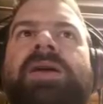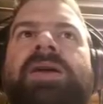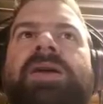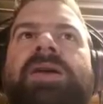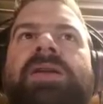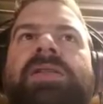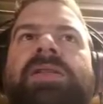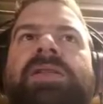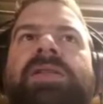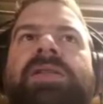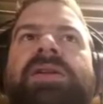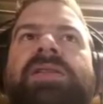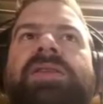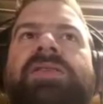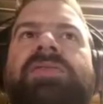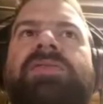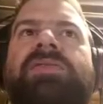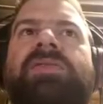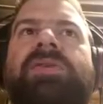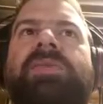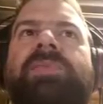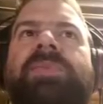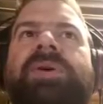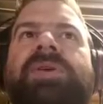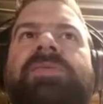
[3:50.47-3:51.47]
that's
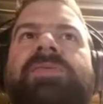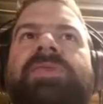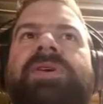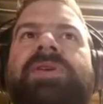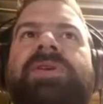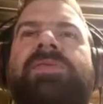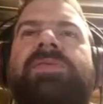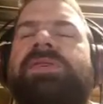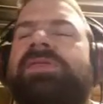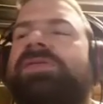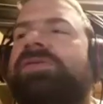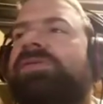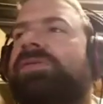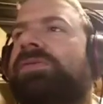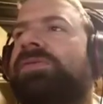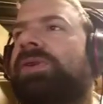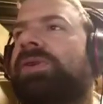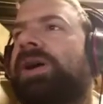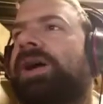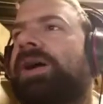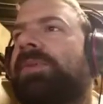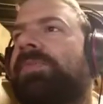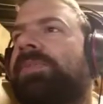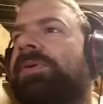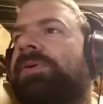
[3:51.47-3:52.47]
my favorite is
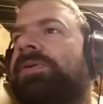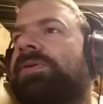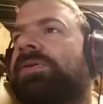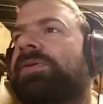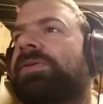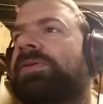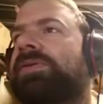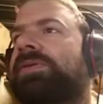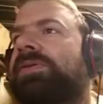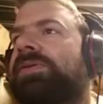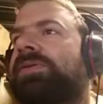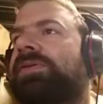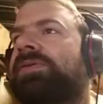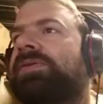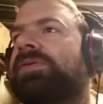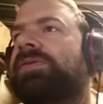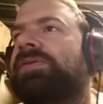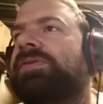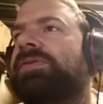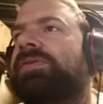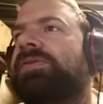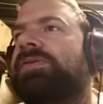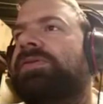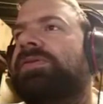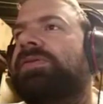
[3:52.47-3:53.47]
grab.
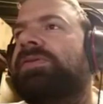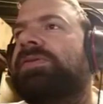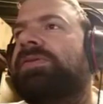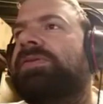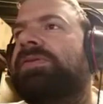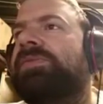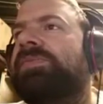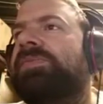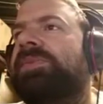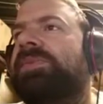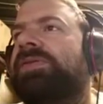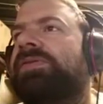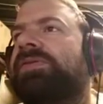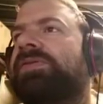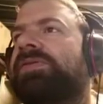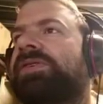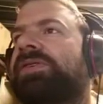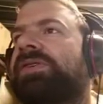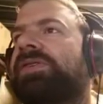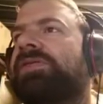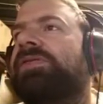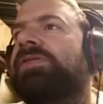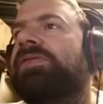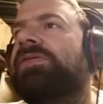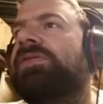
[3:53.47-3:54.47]
This makes
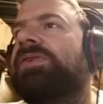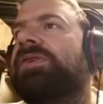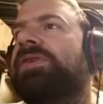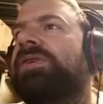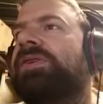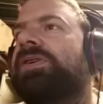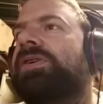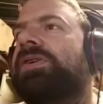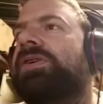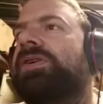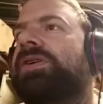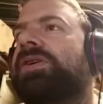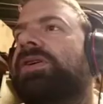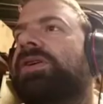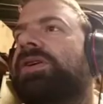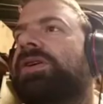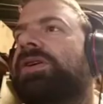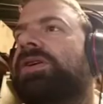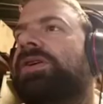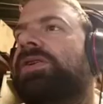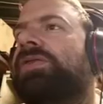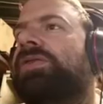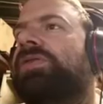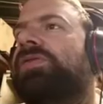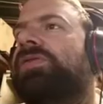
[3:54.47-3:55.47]
sense.
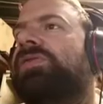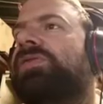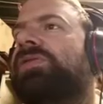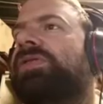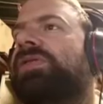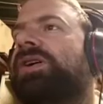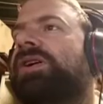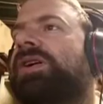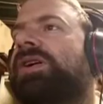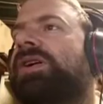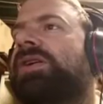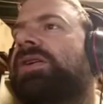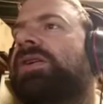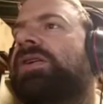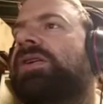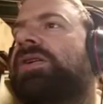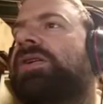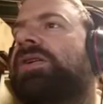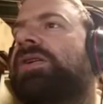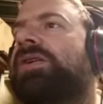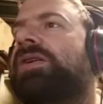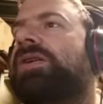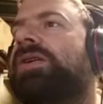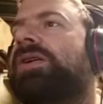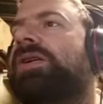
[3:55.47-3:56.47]
You see there?
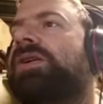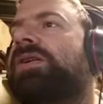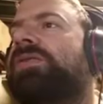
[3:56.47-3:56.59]
It